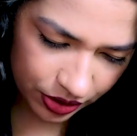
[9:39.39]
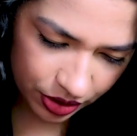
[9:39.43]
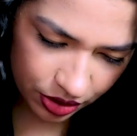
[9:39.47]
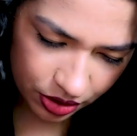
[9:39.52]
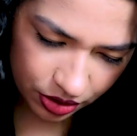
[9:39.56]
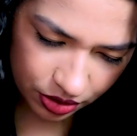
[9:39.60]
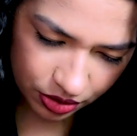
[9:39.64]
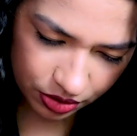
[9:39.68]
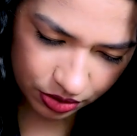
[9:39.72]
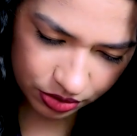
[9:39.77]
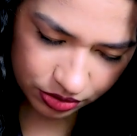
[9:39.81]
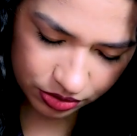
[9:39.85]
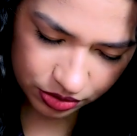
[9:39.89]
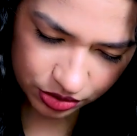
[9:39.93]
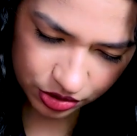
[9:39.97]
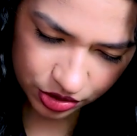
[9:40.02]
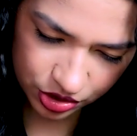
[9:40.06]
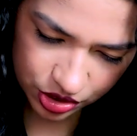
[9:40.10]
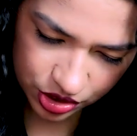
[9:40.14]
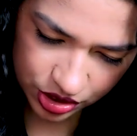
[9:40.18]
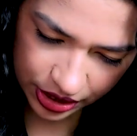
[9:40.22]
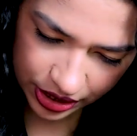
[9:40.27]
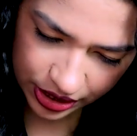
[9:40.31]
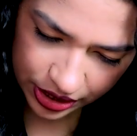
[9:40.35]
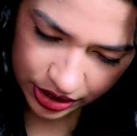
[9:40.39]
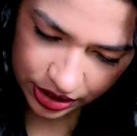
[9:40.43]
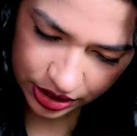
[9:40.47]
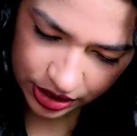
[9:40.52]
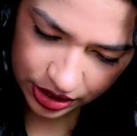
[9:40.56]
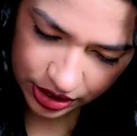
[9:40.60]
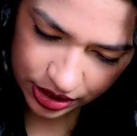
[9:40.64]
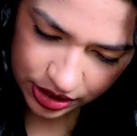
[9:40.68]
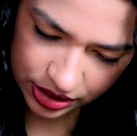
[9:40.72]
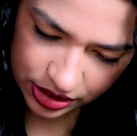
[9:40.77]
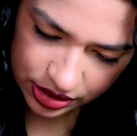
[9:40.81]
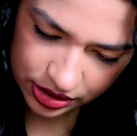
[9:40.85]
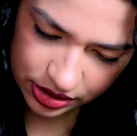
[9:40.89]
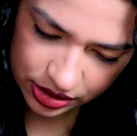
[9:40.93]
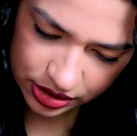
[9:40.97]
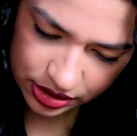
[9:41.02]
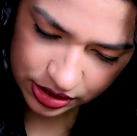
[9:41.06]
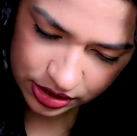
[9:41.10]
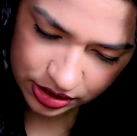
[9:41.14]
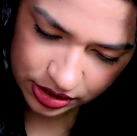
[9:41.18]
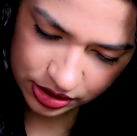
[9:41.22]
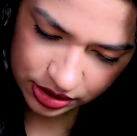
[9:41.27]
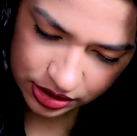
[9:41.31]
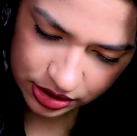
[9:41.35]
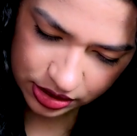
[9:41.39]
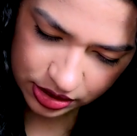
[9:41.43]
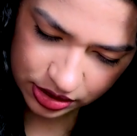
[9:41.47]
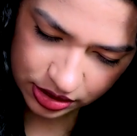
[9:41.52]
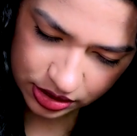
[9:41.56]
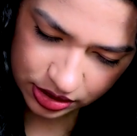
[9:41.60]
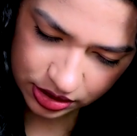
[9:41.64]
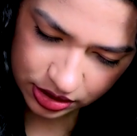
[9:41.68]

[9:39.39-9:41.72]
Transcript: oh the chain is